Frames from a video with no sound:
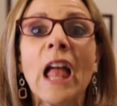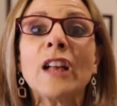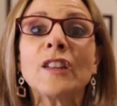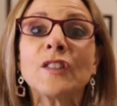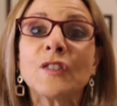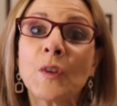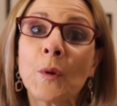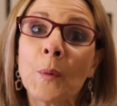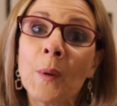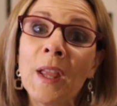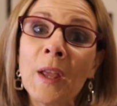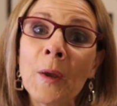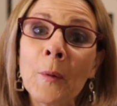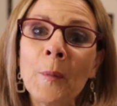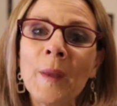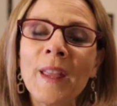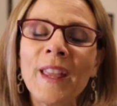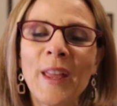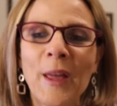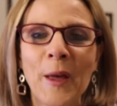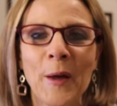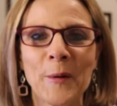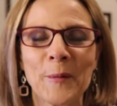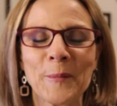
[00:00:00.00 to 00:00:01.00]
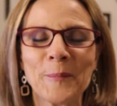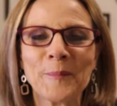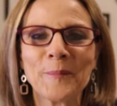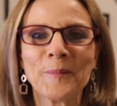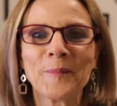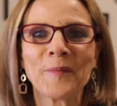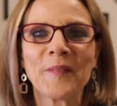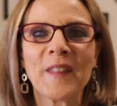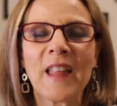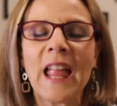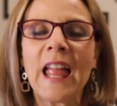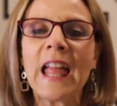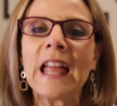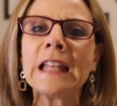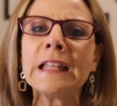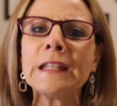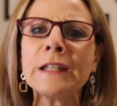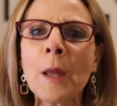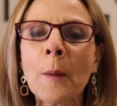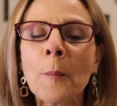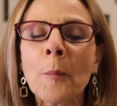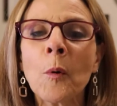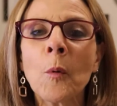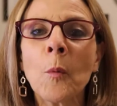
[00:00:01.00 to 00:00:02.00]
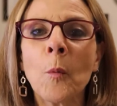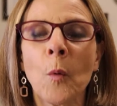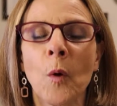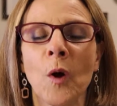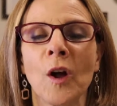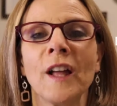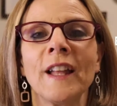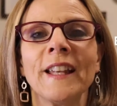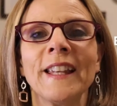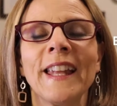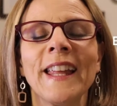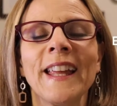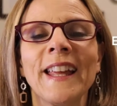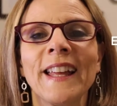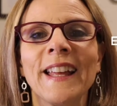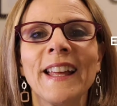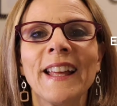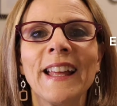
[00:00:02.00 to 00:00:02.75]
So here we go. Number one,